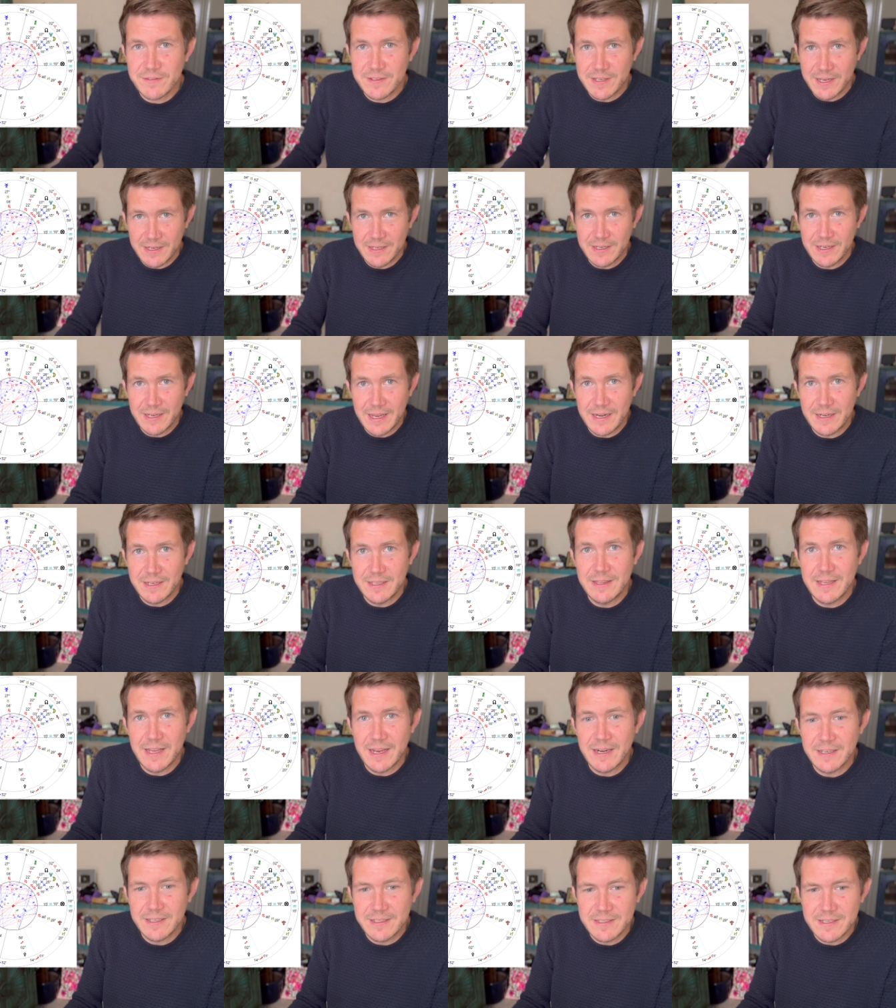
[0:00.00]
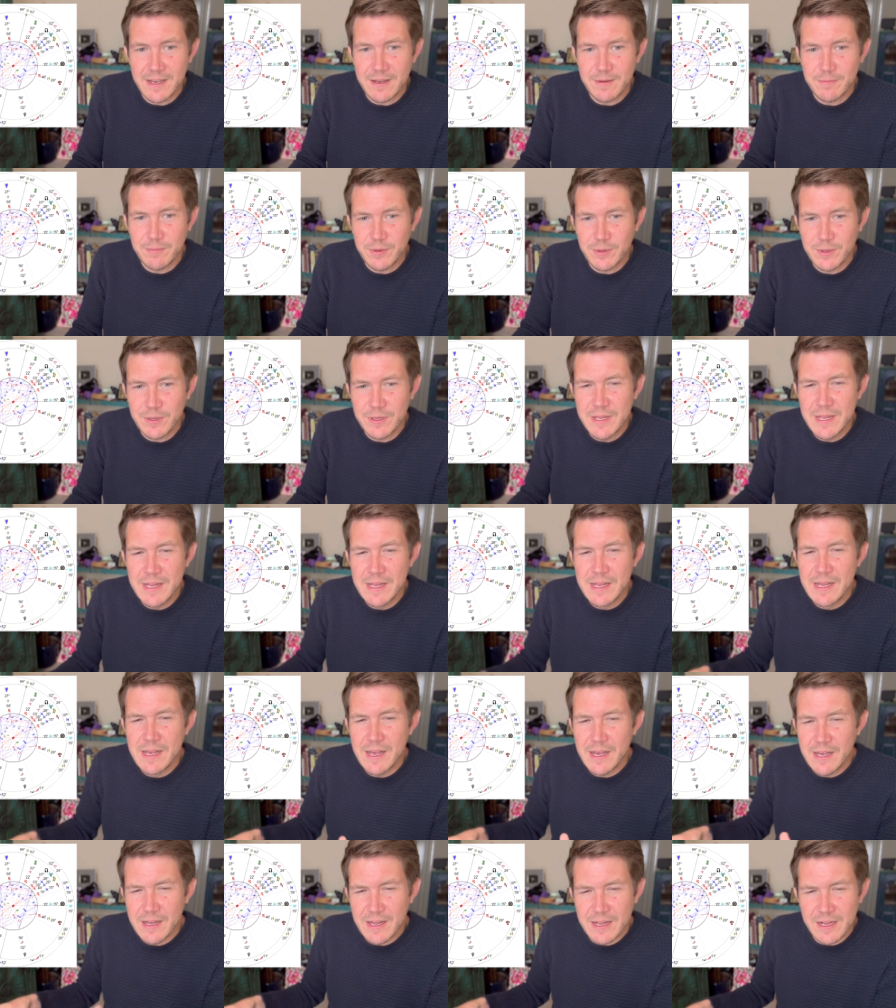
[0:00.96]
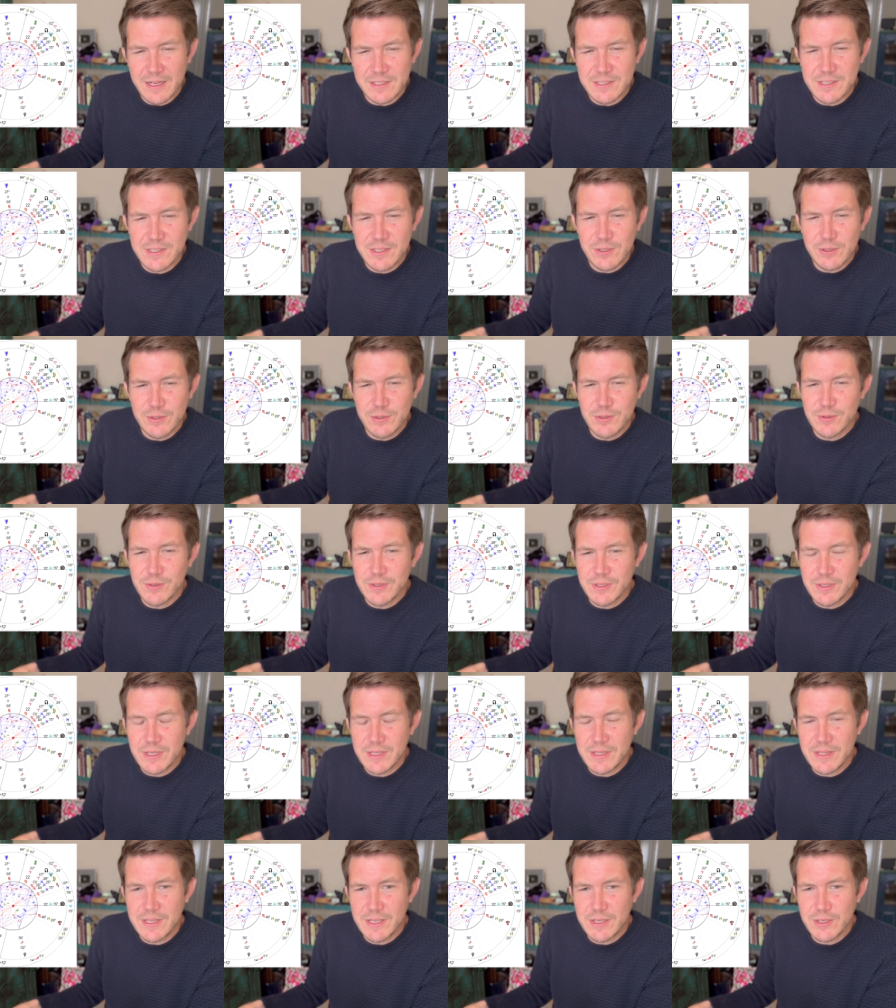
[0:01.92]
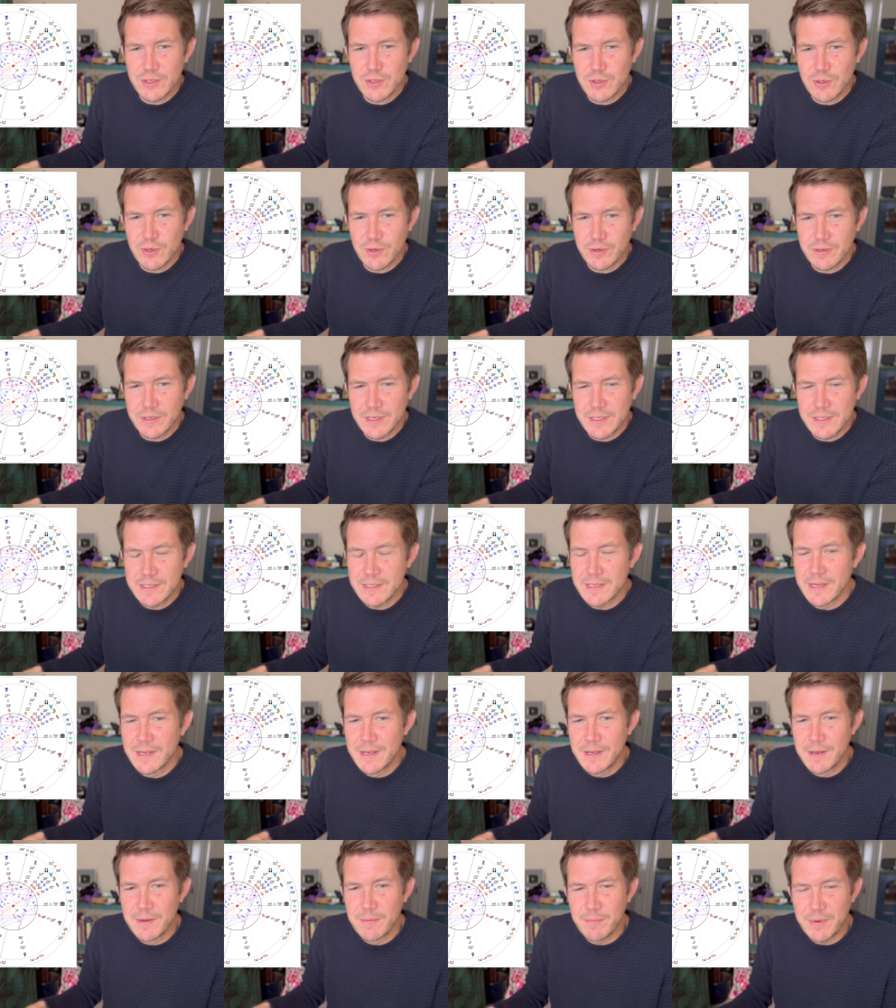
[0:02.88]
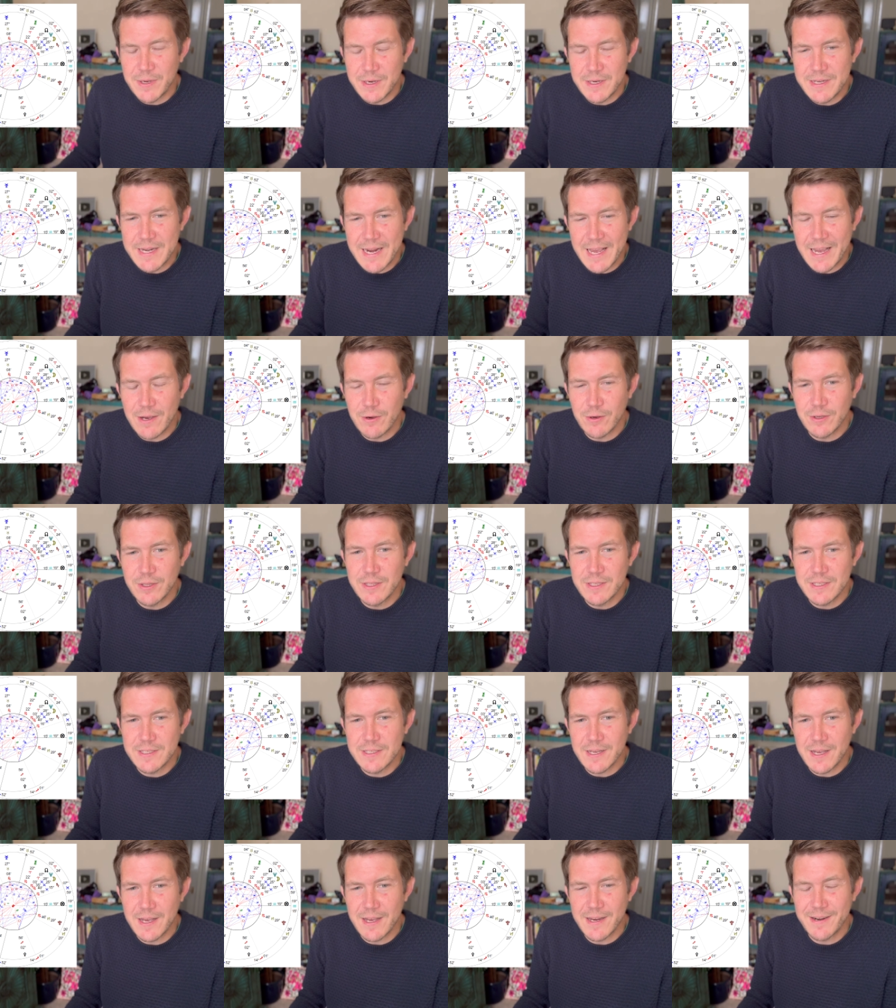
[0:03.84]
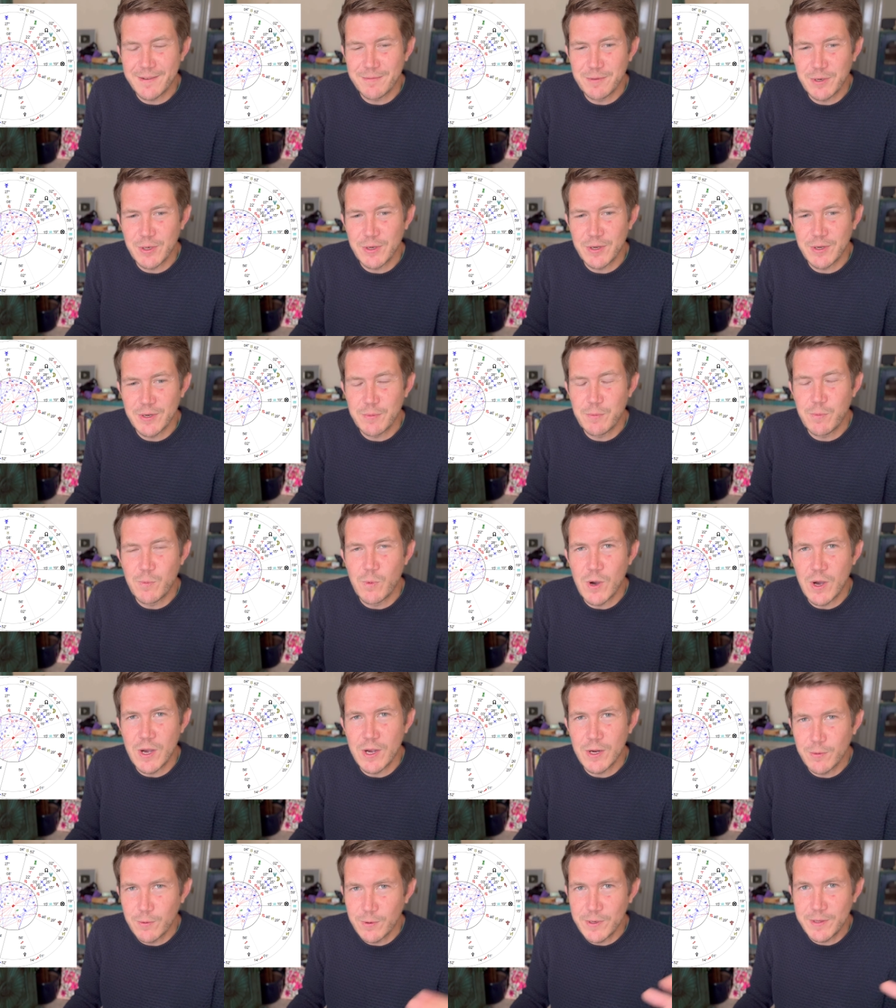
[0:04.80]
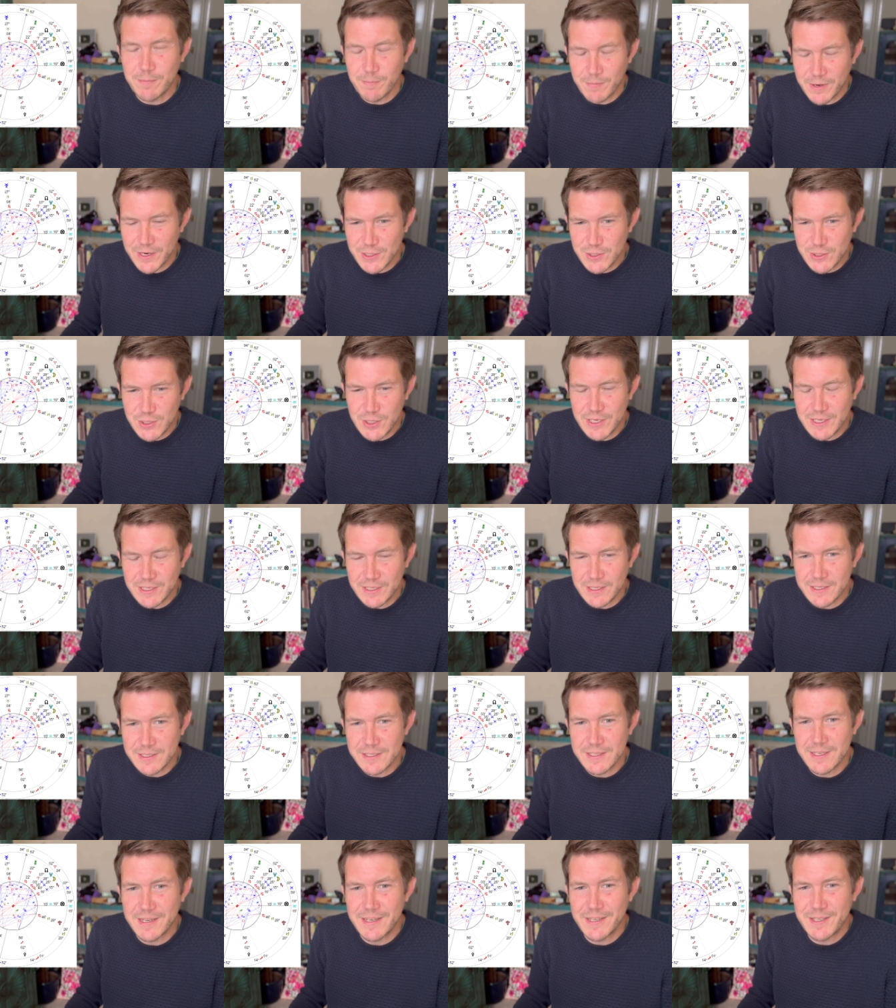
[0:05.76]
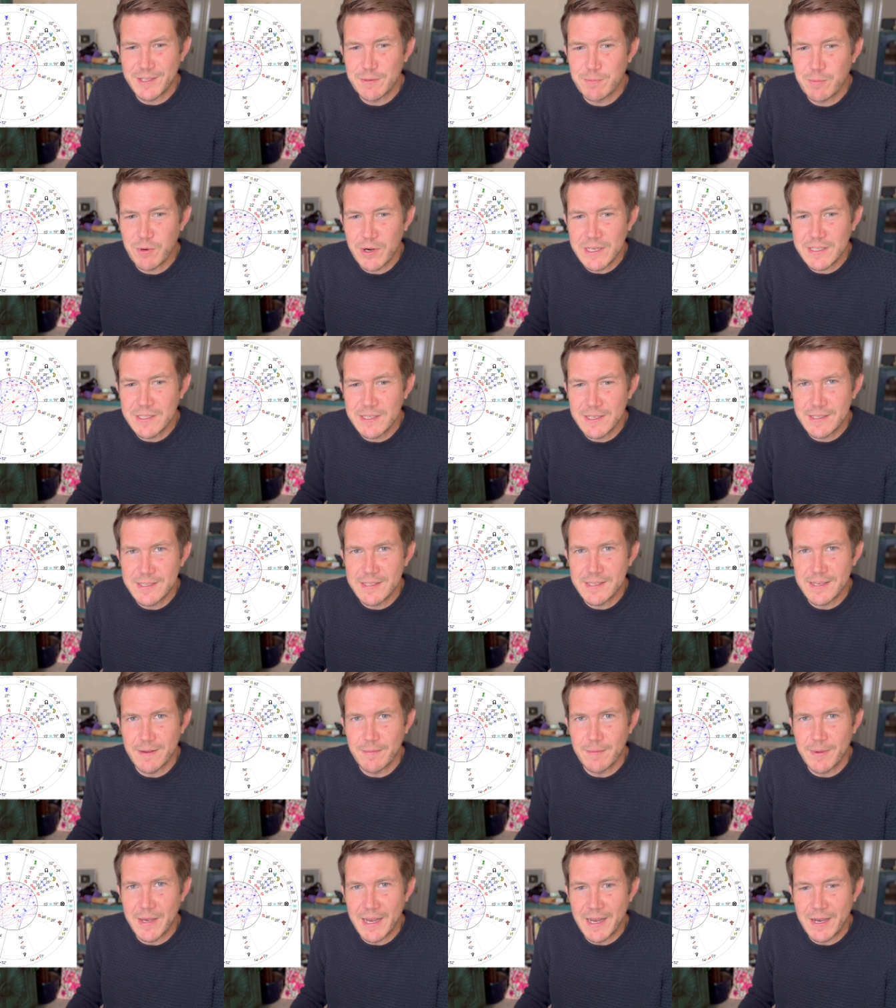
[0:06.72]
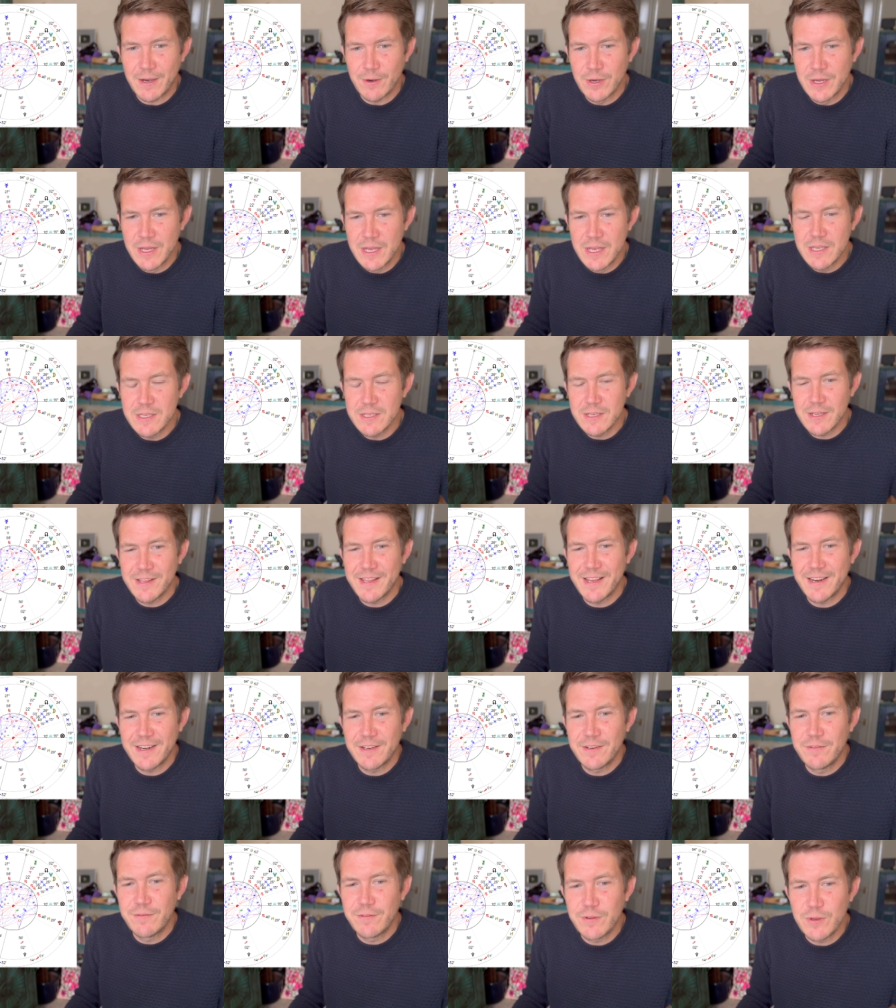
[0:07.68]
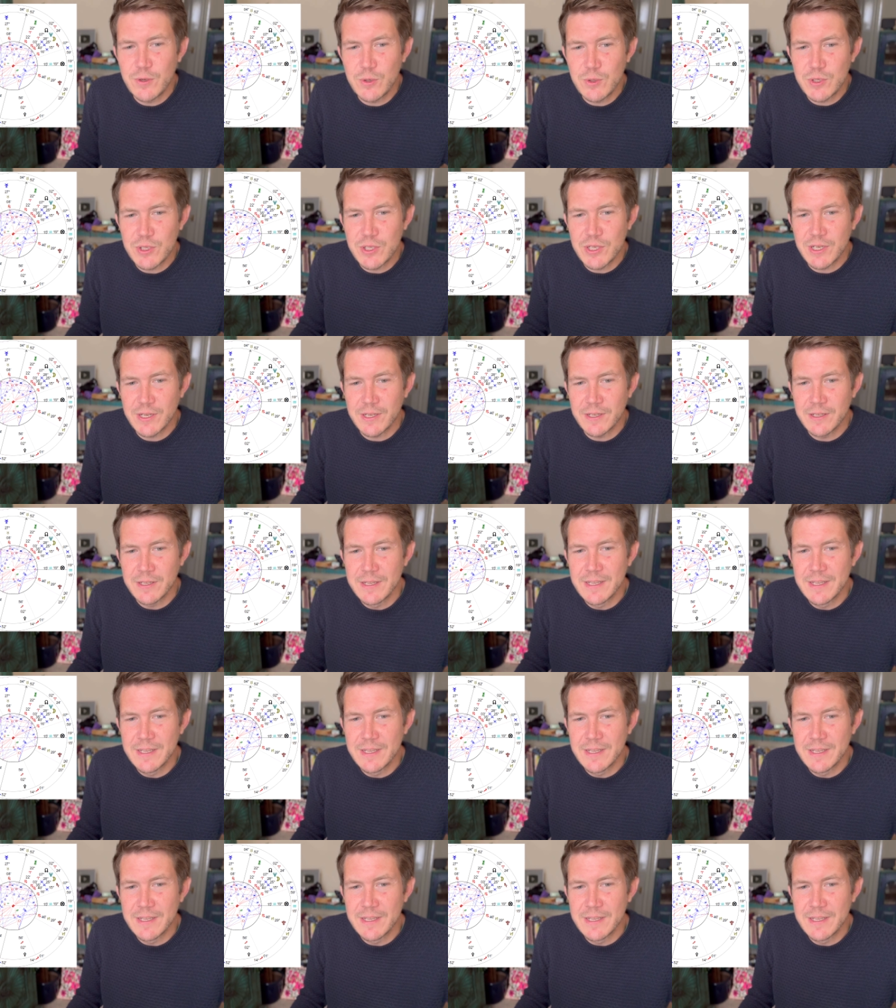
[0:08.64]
And again, in that example, I'll still do the insurance, but now on the side, I'm going to work with my genius and express it somehow so that in future,